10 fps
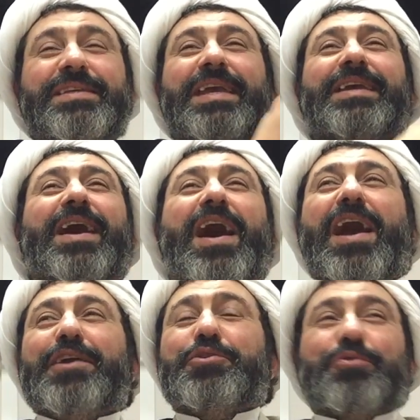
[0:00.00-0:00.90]
saying,
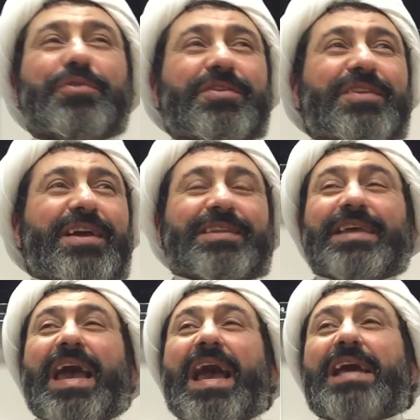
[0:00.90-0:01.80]
I should not
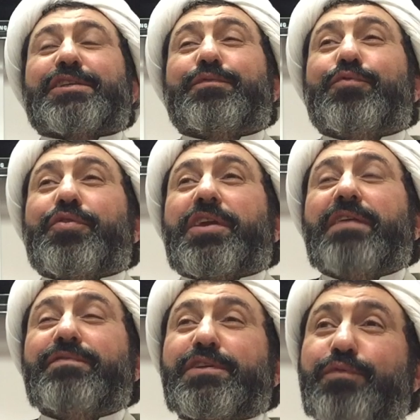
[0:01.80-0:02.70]
ask
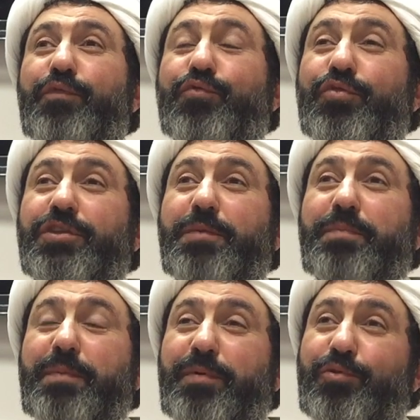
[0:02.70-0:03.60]
forgiveness for 40
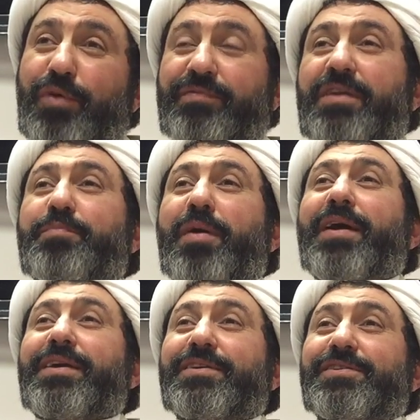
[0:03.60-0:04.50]
people who are very
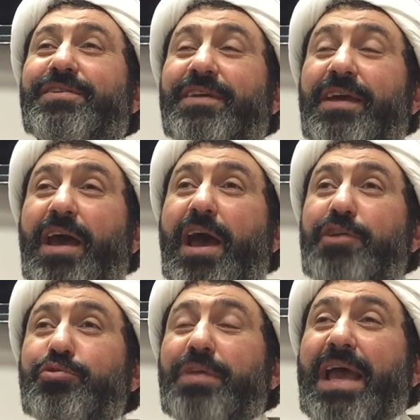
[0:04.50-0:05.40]
pious. I
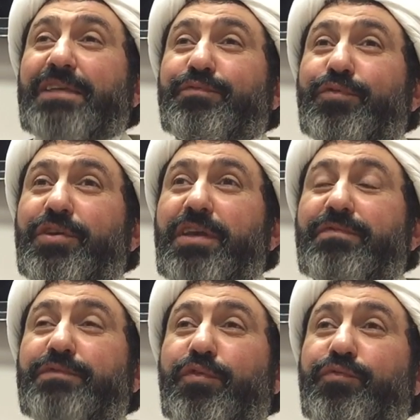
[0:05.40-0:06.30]
should ask
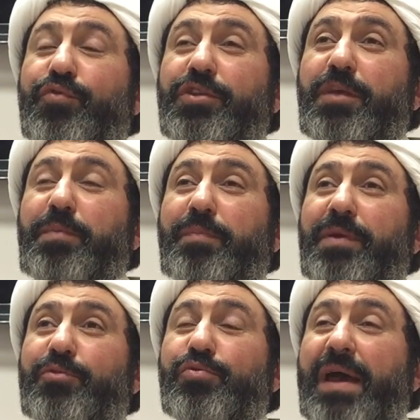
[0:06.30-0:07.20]
forgiveness for 40
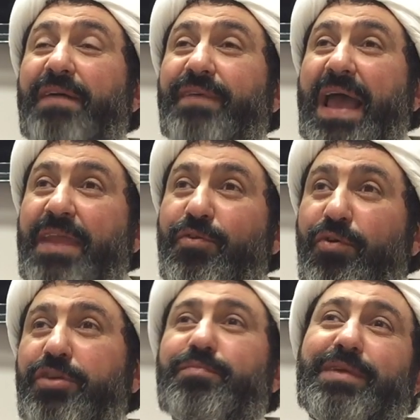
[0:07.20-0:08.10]
people who have
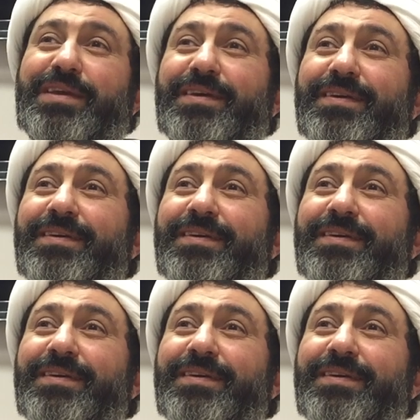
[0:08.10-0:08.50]
annoyed me